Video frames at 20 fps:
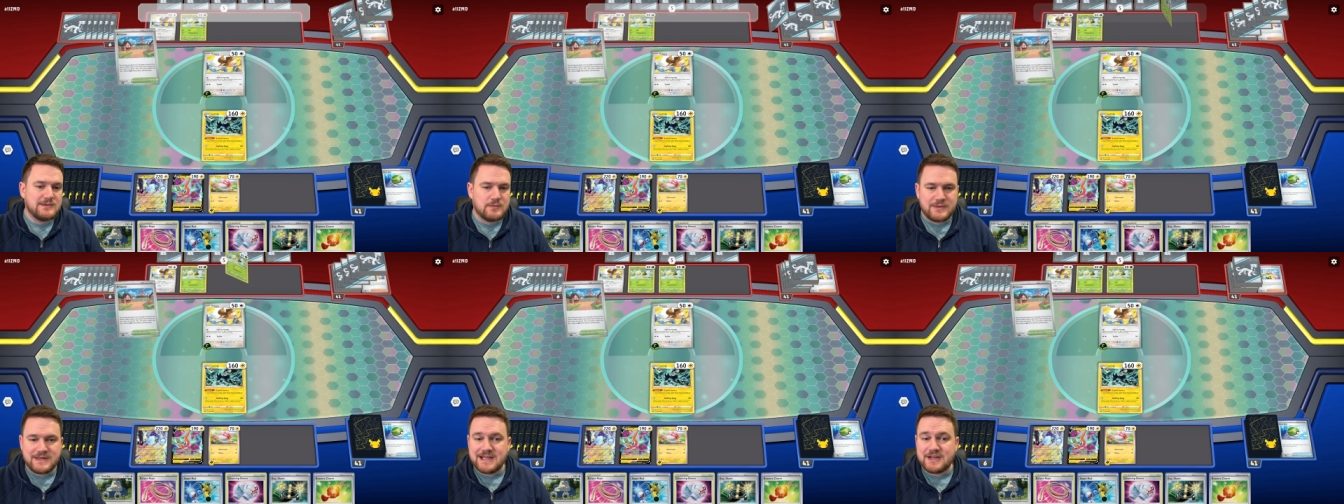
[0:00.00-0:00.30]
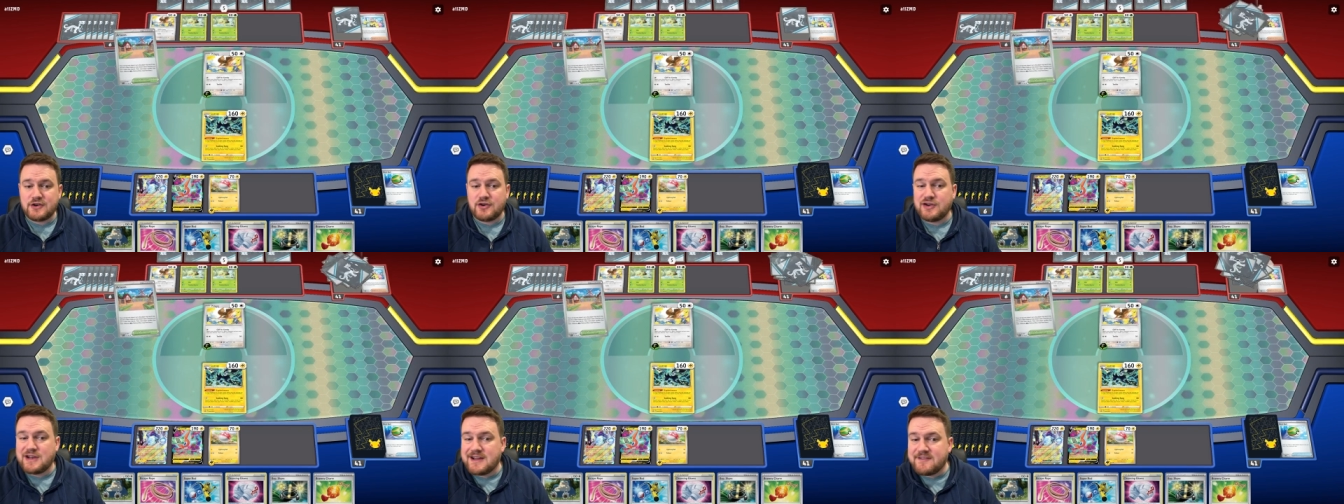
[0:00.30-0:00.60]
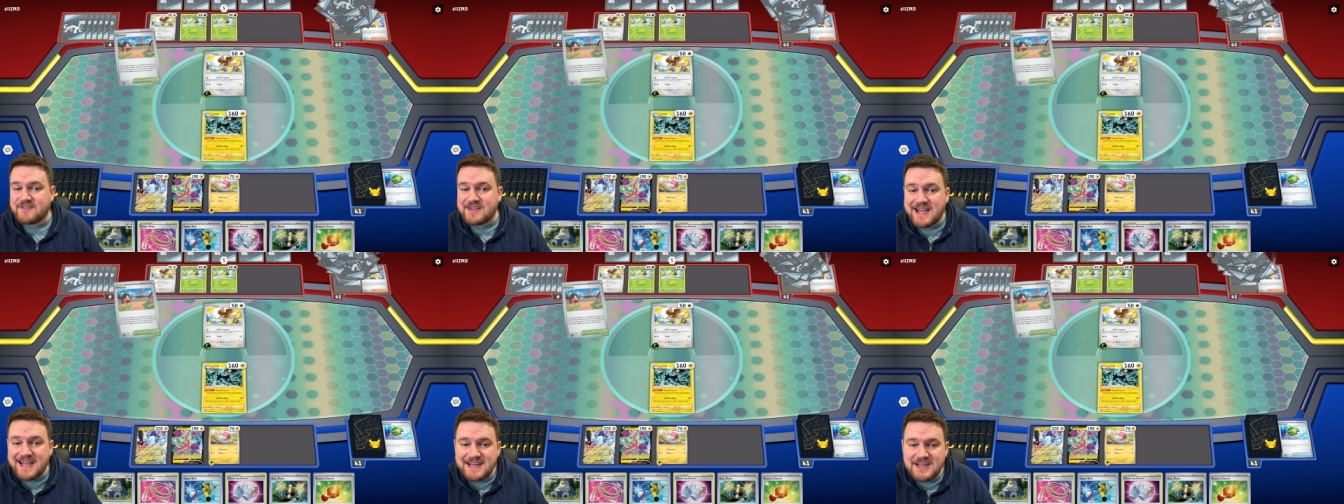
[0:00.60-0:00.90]
We now don't
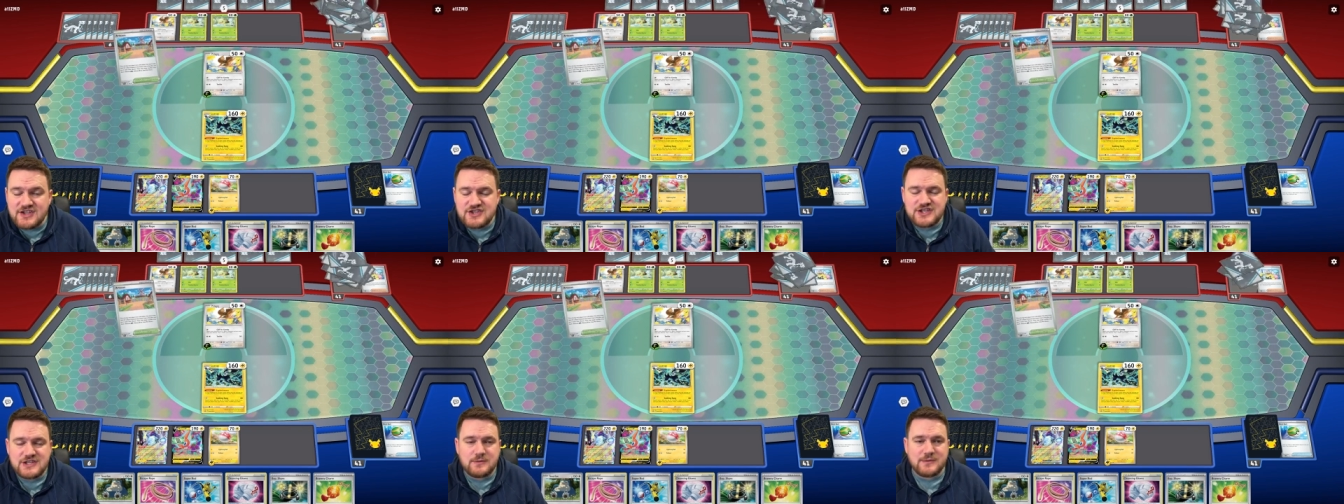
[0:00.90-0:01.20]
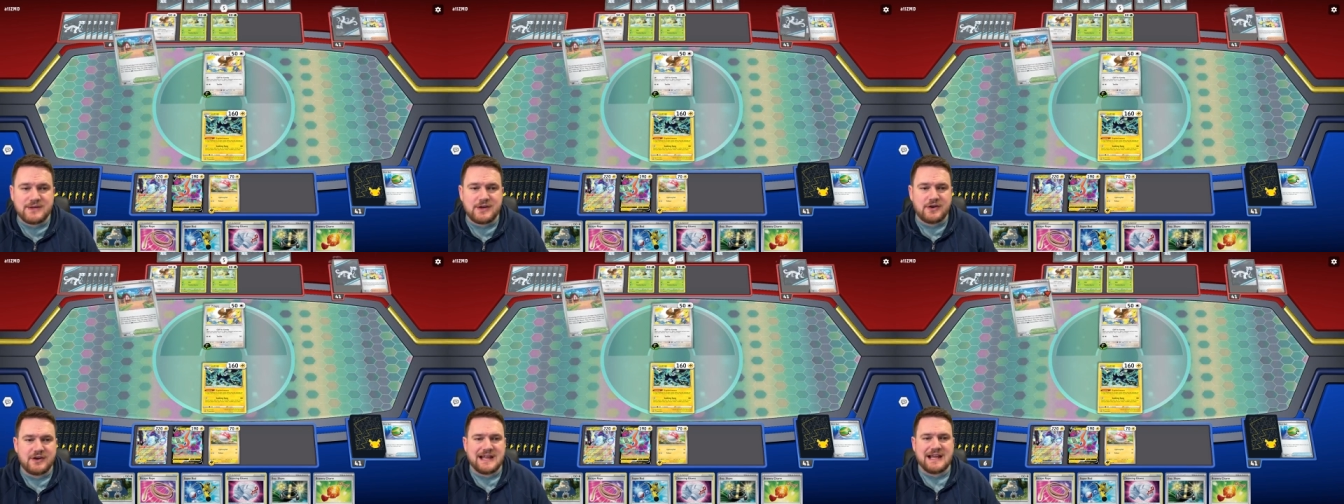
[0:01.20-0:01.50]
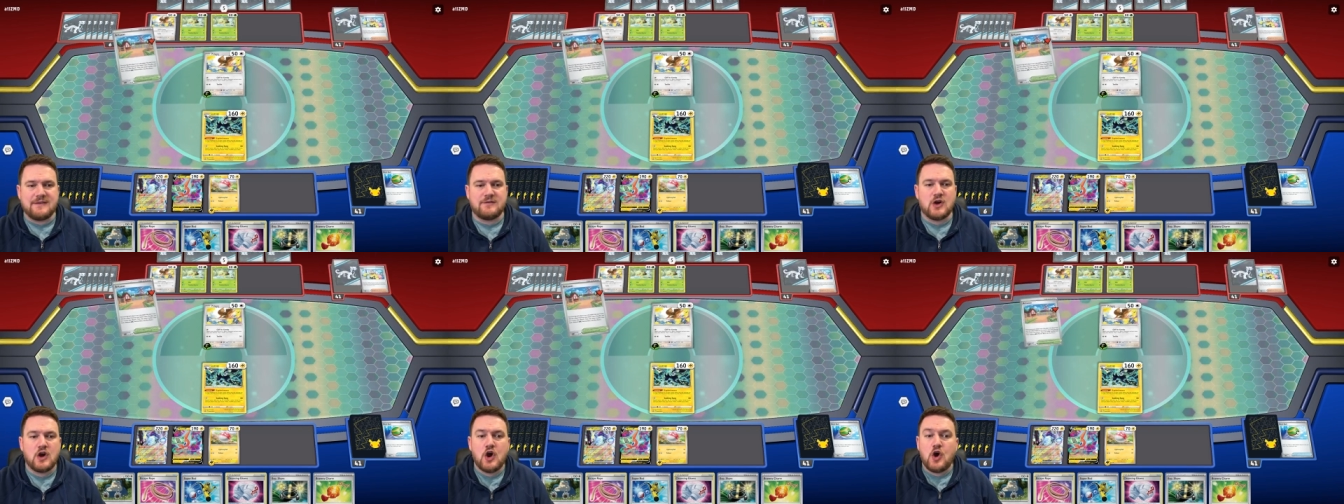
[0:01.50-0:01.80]
have energy. We don't
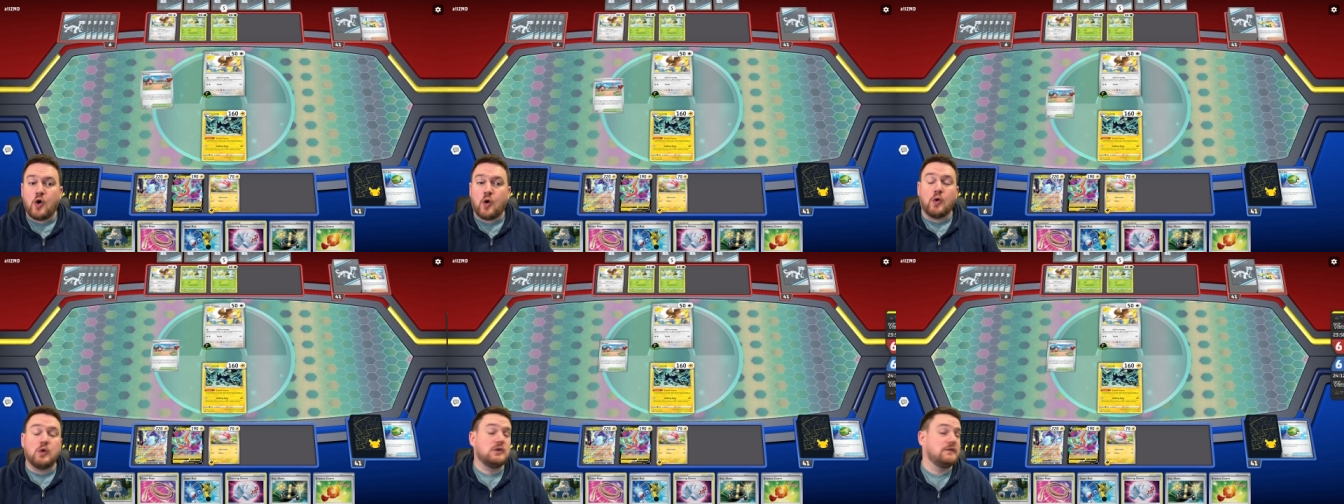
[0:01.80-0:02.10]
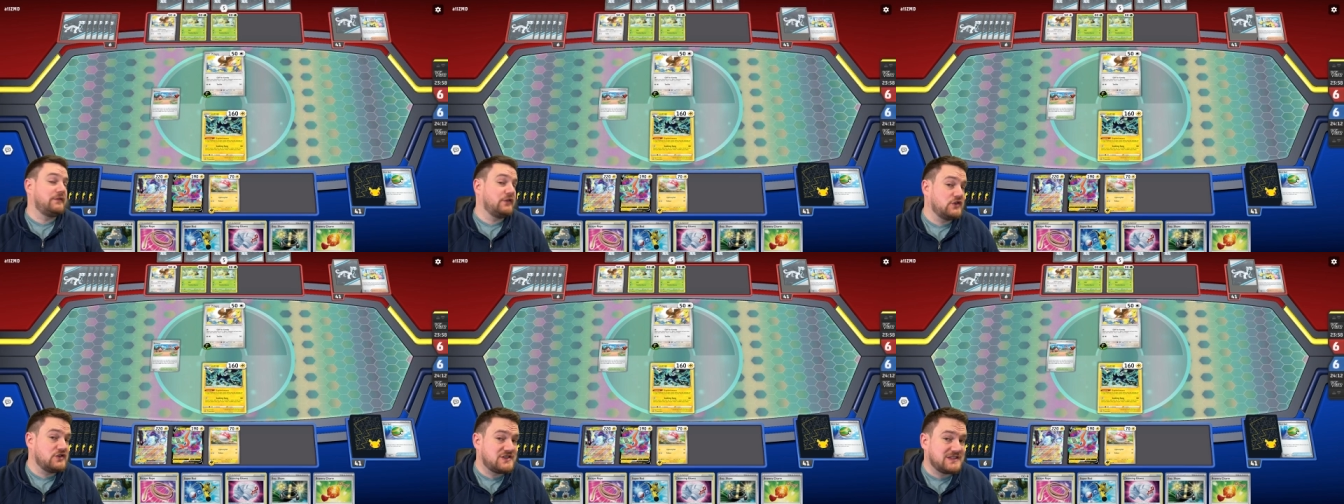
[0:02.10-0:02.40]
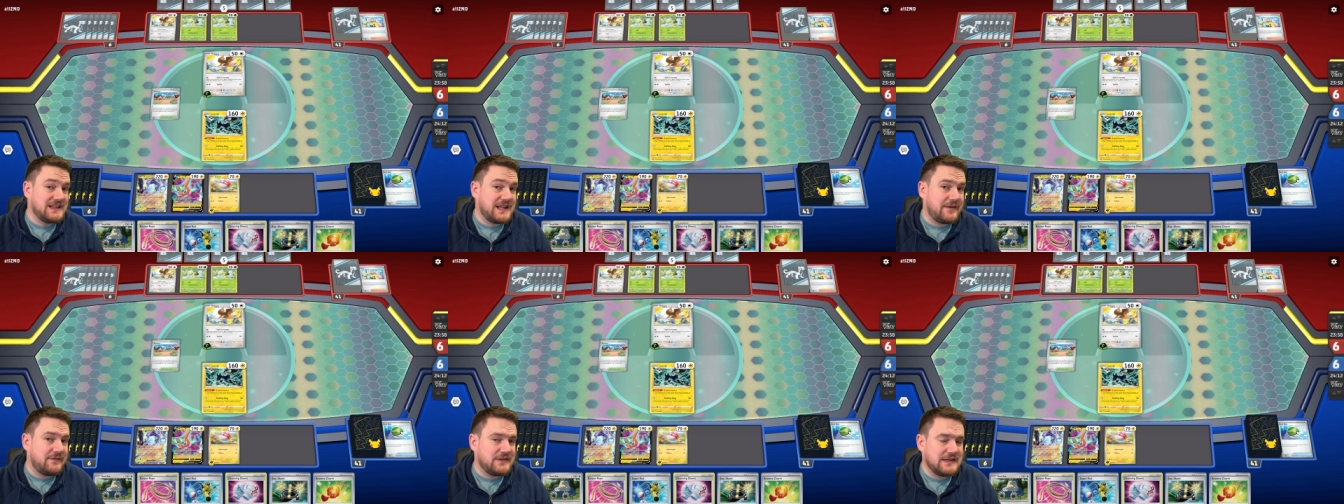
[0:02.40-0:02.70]
have all of those
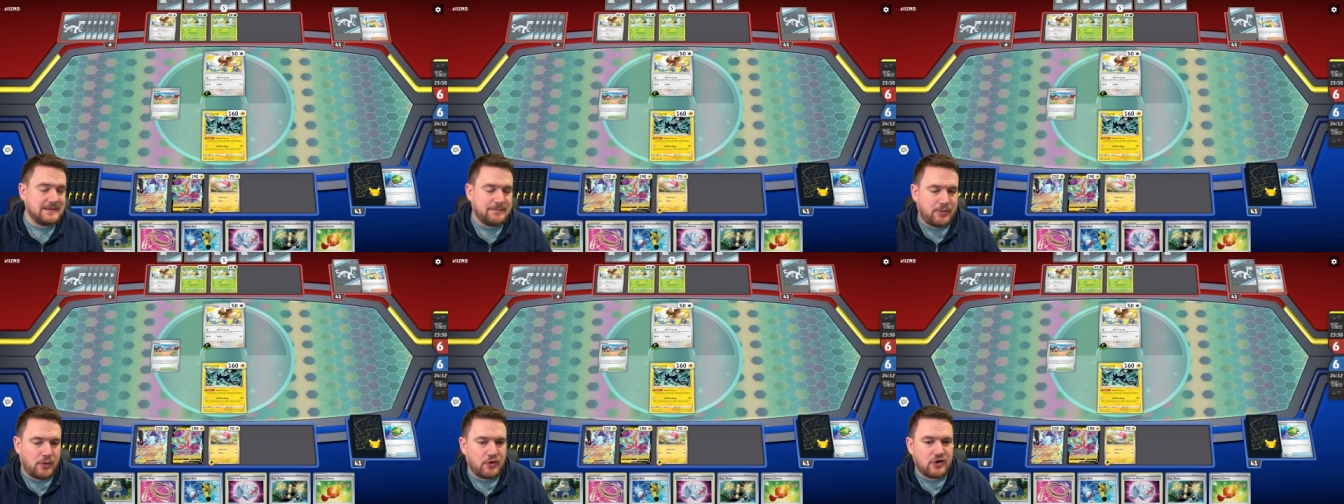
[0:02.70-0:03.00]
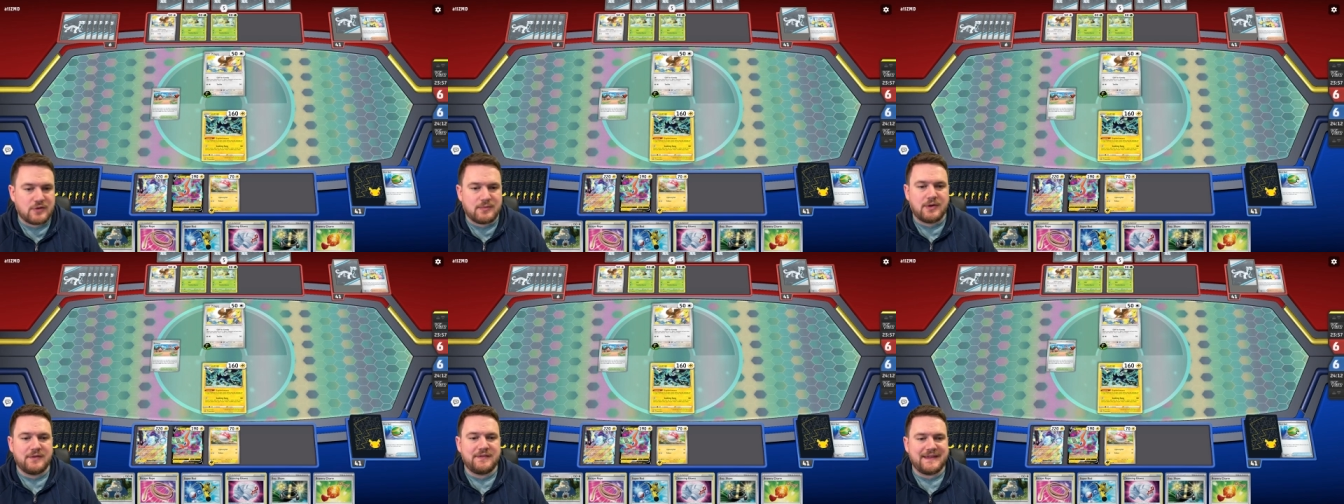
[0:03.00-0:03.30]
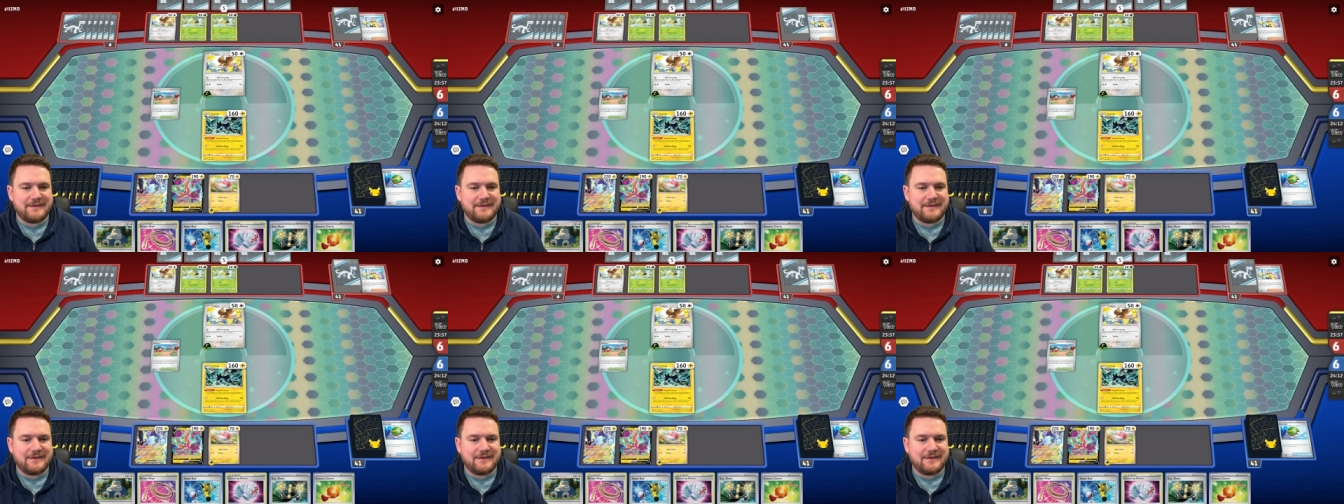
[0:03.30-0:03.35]
lovely Pokemon.